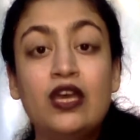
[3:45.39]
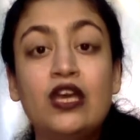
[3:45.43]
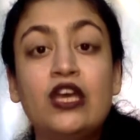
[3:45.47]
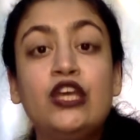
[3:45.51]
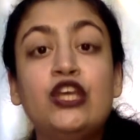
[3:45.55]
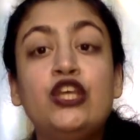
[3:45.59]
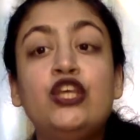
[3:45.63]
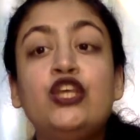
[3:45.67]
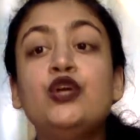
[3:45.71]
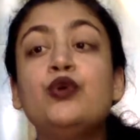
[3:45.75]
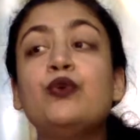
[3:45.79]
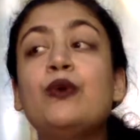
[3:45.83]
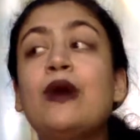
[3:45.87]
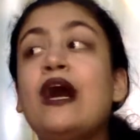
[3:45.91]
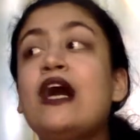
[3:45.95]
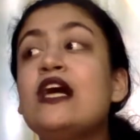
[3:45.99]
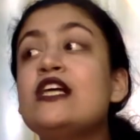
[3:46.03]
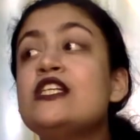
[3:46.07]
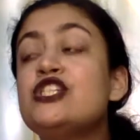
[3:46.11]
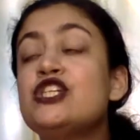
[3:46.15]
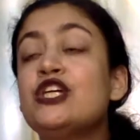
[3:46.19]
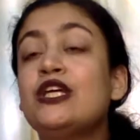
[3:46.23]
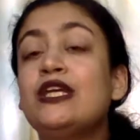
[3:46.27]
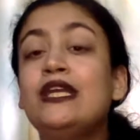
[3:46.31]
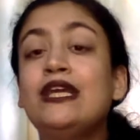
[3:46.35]
You are
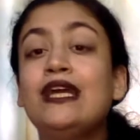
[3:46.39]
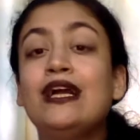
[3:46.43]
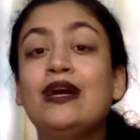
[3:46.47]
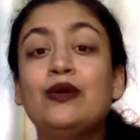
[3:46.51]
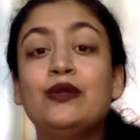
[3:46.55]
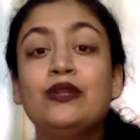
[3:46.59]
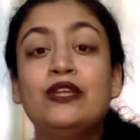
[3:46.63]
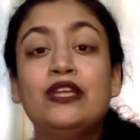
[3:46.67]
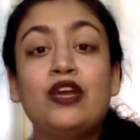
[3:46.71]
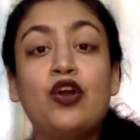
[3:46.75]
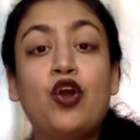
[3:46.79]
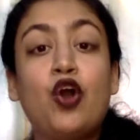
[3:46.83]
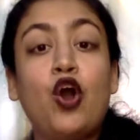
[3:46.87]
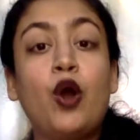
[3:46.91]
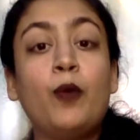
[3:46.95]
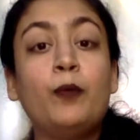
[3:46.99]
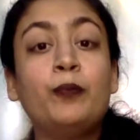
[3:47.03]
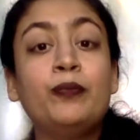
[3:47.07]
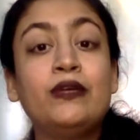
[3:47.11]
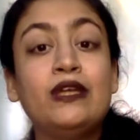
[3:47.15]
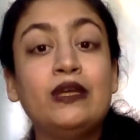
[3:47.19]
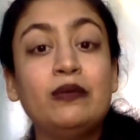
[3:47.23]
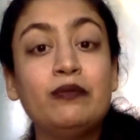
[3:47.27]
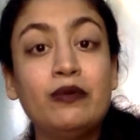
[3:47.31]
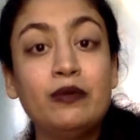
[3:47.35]
churning out the
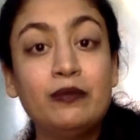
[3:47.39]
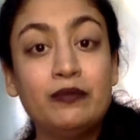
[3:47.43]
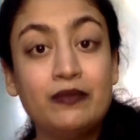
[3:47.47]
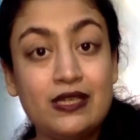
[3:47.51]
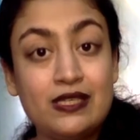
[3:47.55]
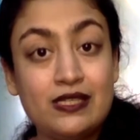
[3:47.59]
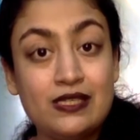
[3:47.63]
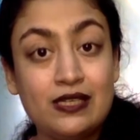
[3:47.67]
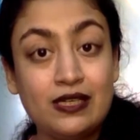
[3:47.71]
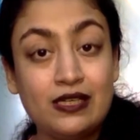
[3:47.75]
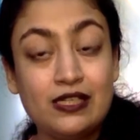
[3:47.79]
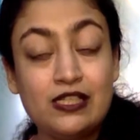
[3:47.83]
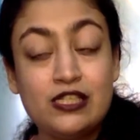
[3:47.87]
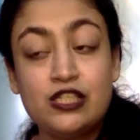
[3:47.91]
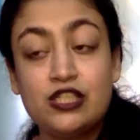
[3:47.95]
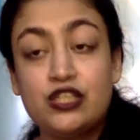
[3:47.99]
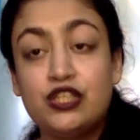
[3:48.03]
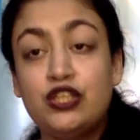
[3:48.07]
optimum results.